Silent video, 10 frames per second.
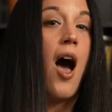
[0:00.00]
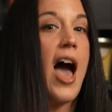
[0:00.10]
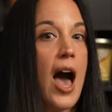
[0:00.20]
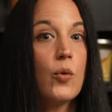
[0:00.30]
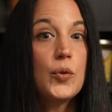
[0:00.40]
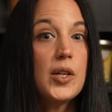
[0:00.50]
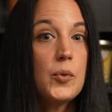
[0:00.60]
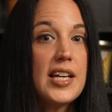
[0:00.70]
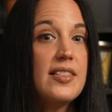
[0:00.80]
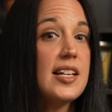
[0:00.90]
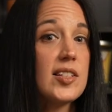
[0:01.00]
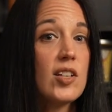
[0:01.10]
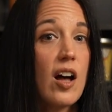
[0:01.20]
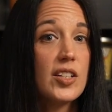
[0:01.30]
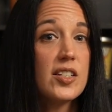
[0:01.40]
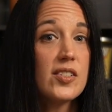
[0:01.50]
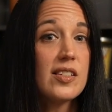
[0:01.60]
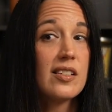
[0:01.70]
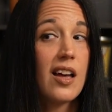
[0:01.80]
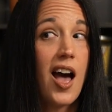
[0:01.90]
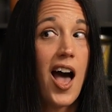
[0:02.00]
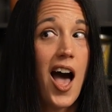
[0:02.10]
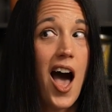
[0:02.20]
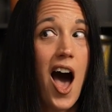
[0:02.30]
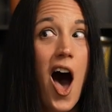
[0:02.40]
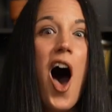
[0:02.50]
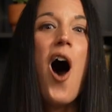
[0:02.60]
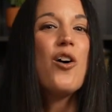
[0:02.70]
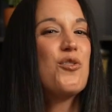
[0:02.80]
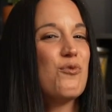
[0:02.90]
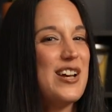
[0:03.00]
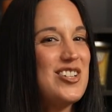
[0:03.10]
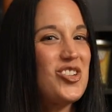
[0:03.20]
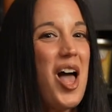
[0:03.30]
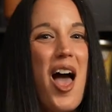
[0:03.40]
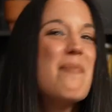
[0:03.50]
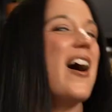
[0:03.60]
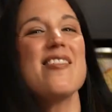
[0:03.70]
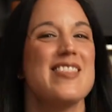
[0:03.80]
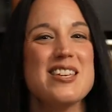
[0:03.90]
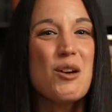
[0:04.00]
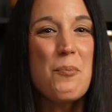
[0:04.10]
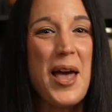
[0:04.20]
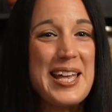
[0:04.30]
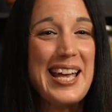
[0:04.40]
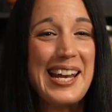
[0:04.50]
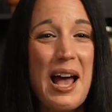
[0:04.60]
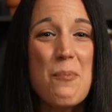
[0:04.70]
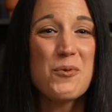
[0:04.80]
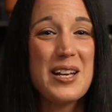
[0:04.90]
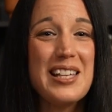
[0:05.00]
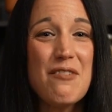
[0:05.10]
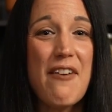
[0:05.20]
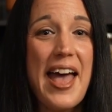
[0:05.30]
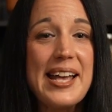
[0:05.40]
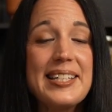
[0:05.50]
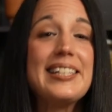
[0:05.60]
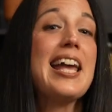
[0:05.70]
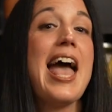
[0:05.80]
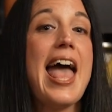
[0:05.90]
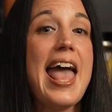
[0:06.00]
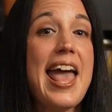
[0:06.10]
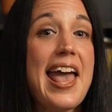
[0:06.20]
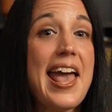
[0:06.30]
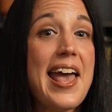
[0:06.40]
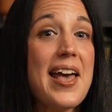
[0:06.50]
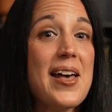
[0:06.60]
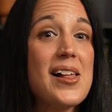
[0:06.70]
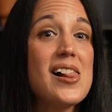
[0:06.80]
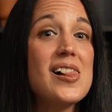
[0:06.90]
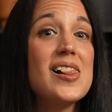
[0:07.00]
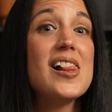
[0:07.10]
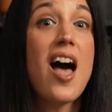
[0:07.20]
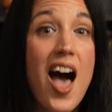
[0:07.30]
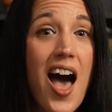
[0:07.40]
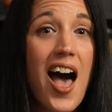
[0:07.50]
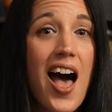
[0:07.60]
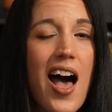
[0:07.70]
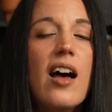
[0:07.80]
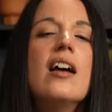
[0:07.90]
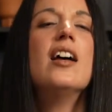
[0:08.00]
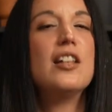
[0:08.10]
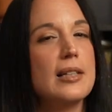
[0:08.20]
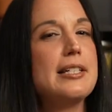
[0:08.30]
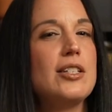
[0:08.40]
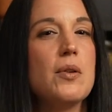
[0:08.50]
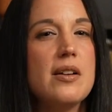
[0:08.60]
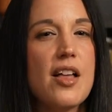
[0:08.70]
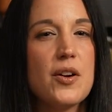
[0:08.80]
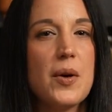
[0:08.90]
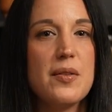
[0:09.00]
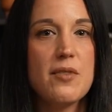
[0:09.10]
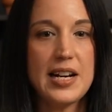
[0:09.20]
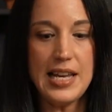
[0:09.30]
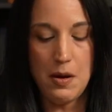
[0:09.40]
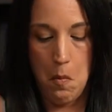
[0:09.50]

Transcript: How would we read this, scholars? Great job. I think you're picking it up really fast. L. Let's do another one. Ready?